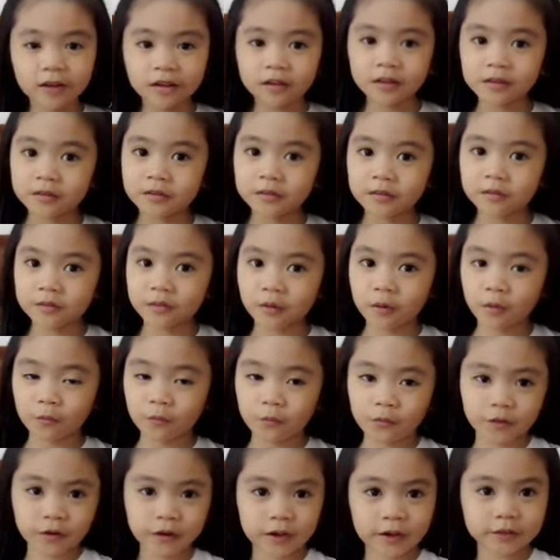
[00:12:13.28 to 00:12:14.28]
Don't
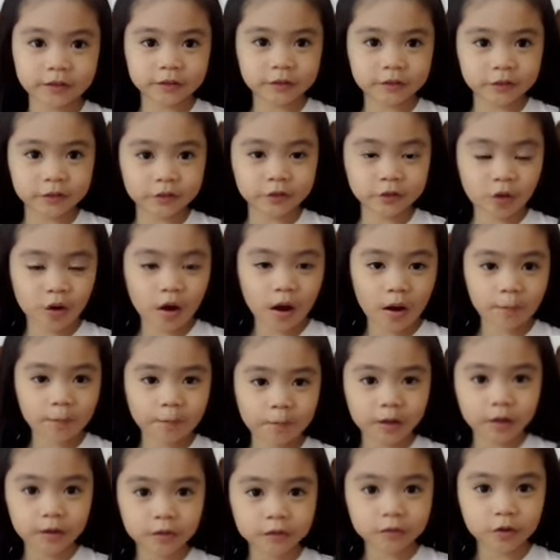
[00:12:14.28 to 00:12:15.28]
forget to subscribe my
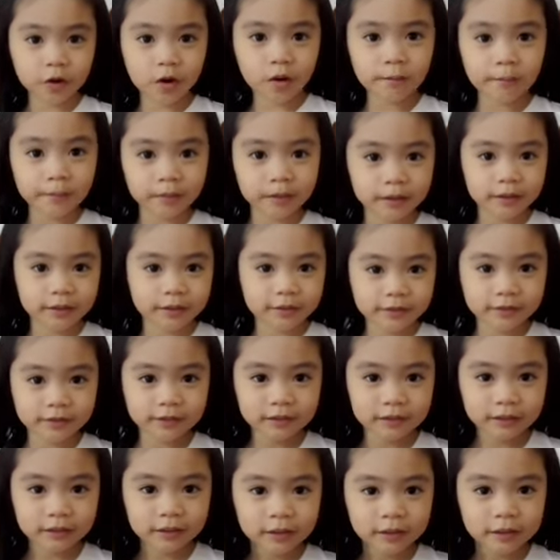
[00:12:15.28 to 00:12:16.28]
comment.
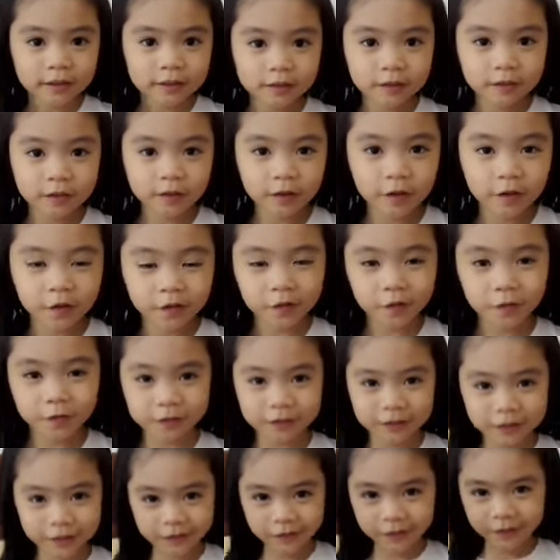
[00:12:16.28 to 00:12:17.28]
Do you know what to
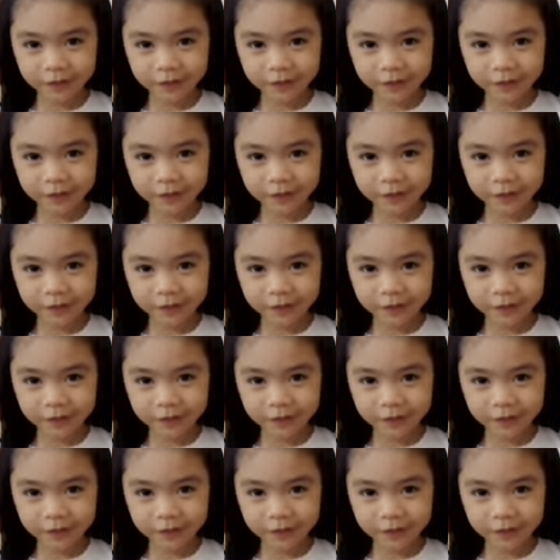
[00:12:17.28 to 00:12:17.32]
do?